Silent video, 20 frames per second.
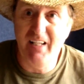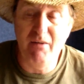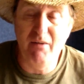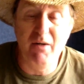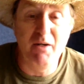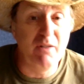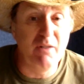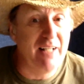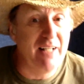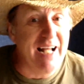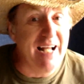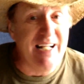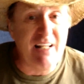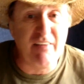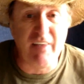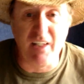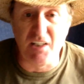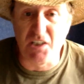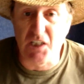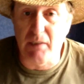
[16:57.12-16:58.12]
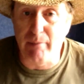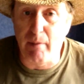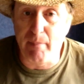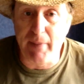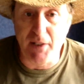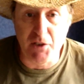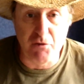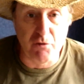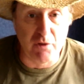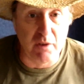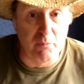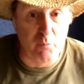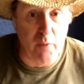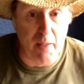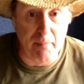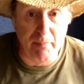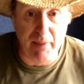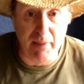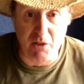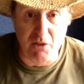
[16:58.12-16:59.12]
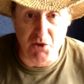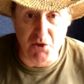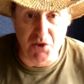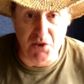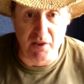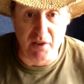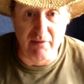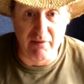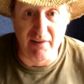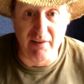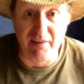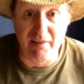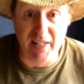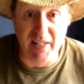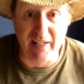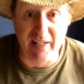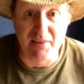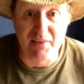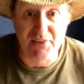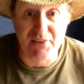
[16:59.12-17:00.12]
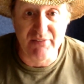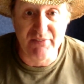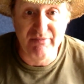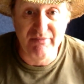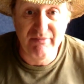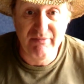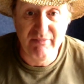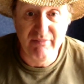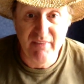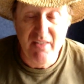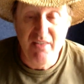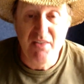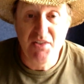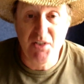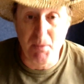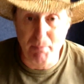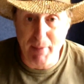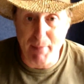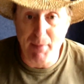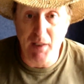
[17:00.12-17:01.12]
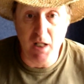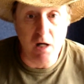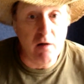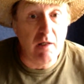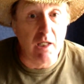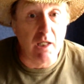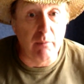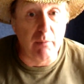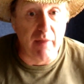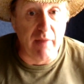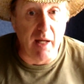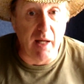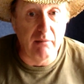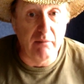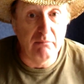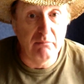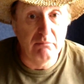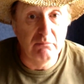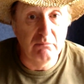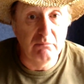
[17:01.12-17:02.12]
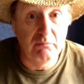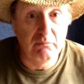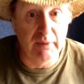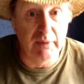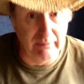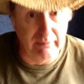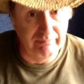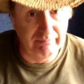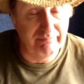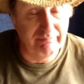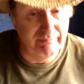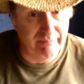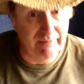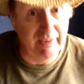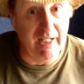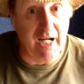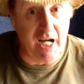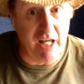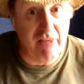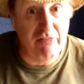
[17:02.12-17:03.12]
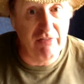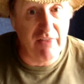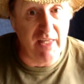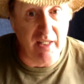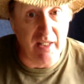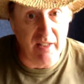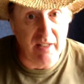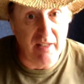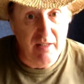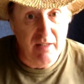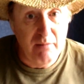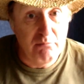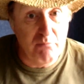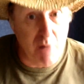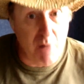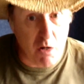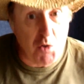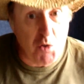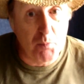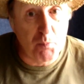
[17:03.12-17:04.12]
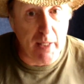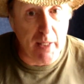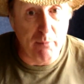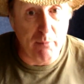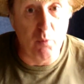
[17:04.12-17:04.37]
well, anything's going to be better on a wet beach, isn't it, than a Deus? Some people argue with that, but I think most people